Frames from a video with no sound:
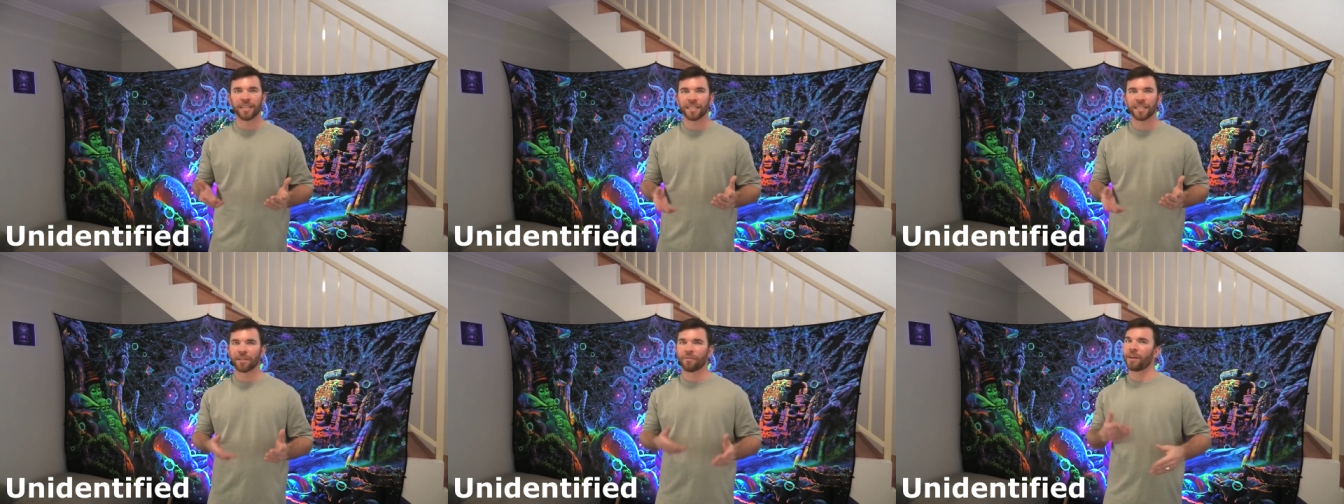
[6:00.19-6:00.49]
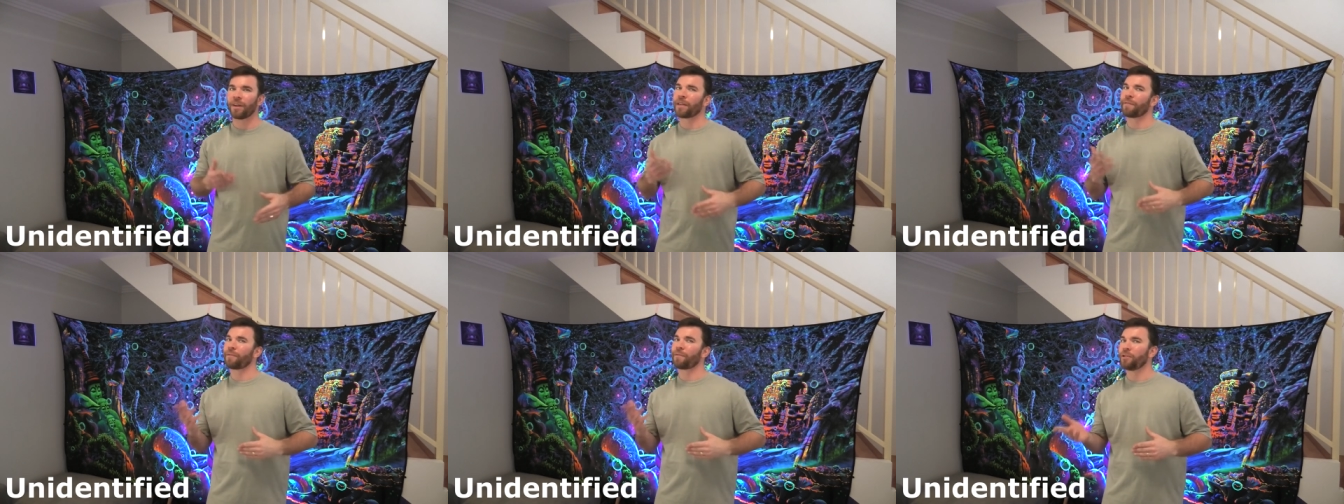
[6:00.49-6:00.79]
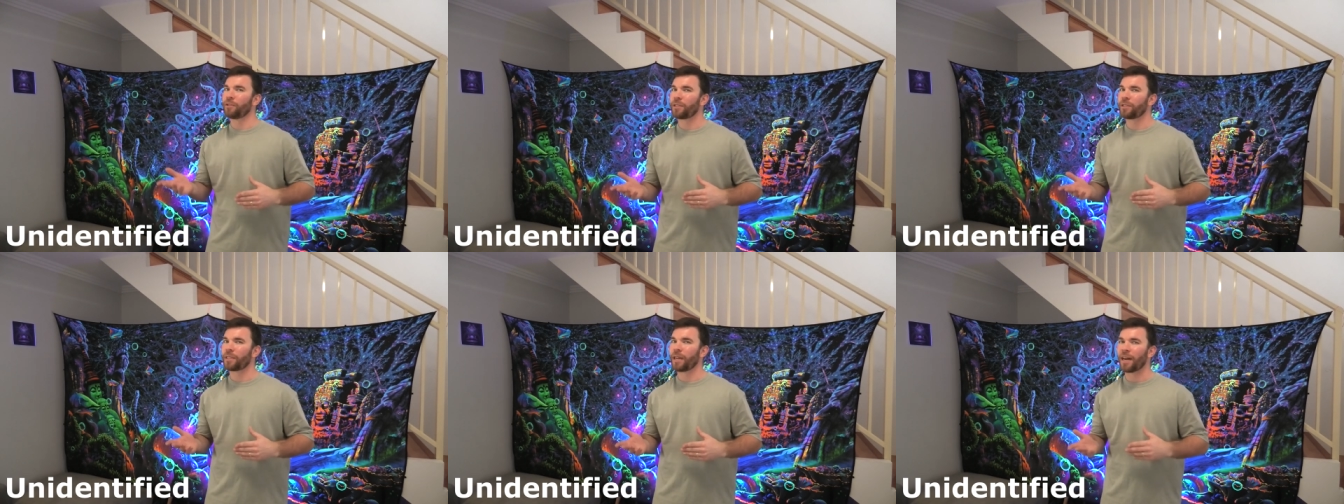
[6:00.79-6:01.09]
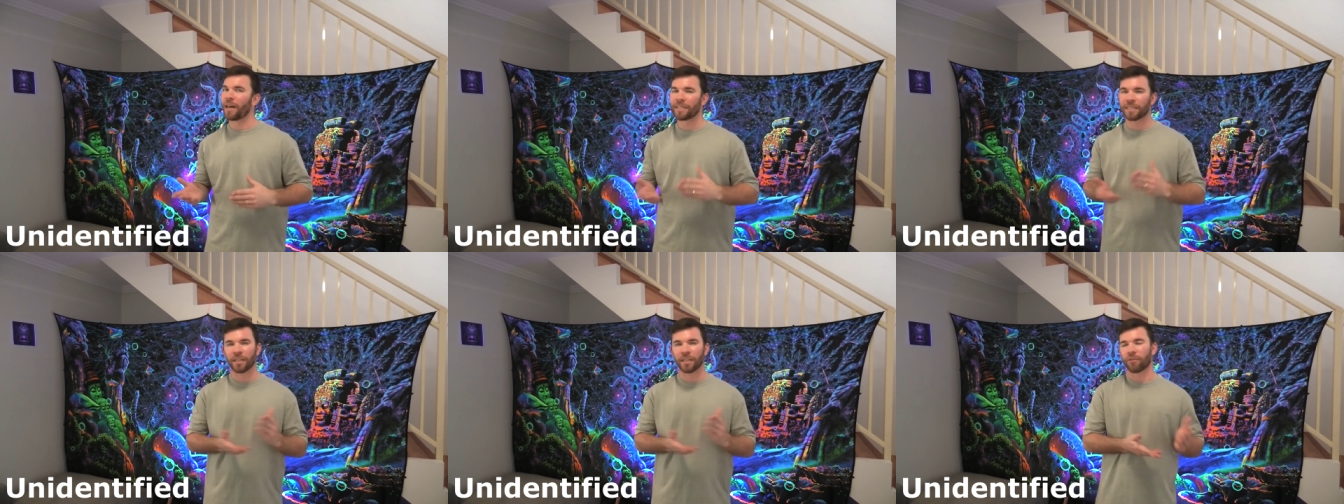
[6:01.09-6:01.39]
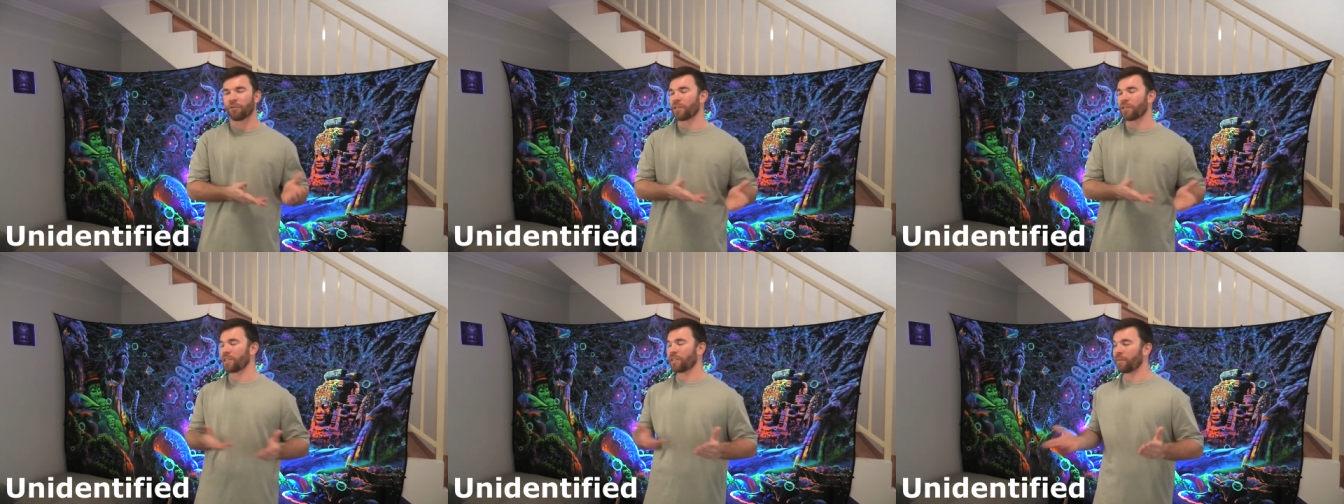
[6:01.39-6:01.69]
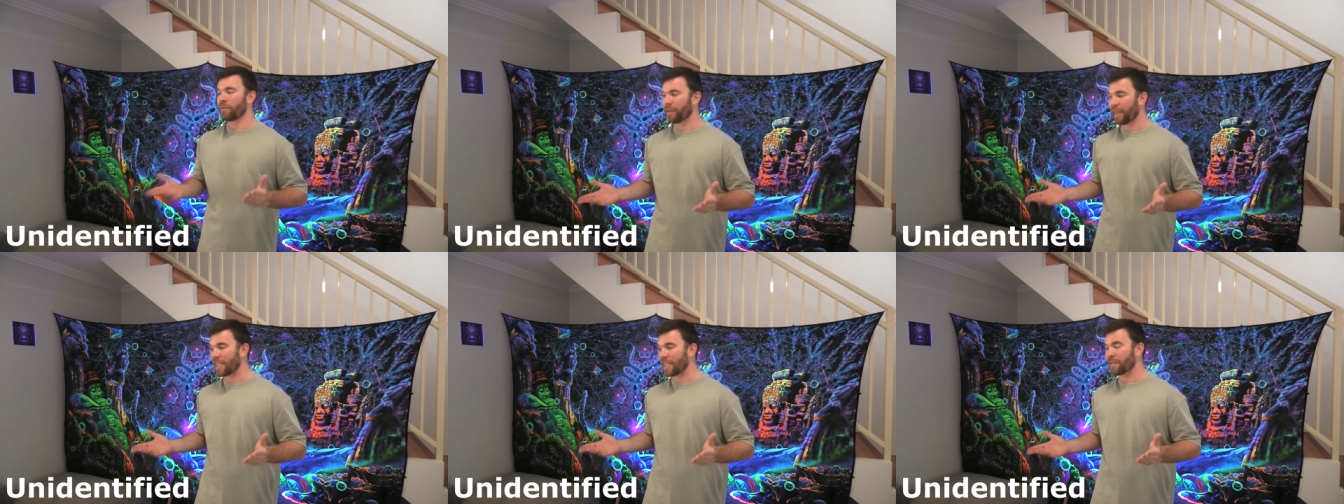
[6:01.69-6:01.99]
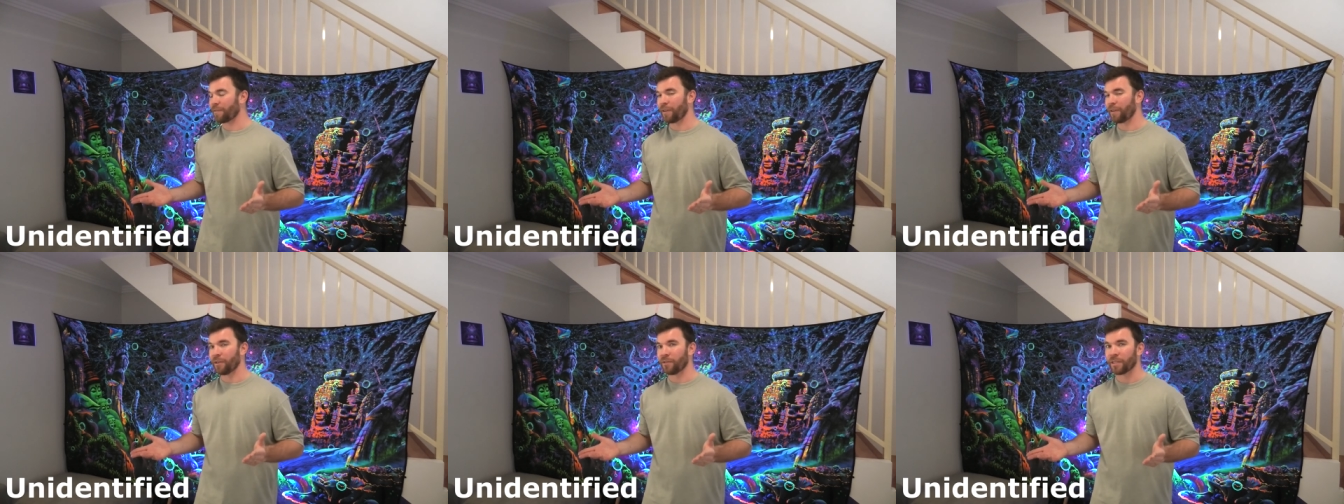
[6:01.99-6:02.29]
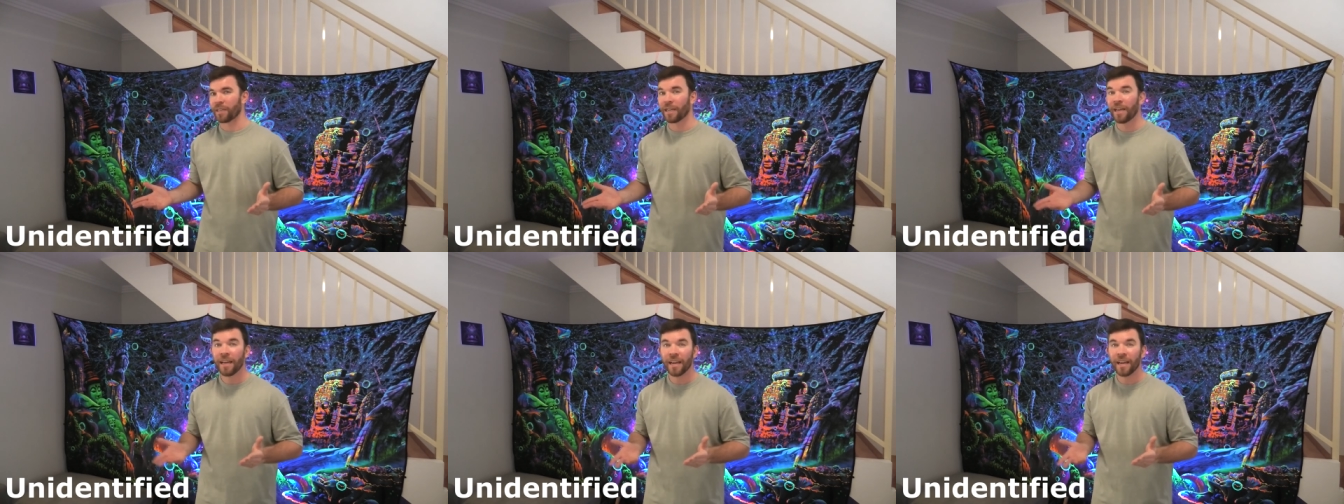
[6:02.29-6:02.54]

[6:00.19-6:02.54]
us around a few stars and across some gas fields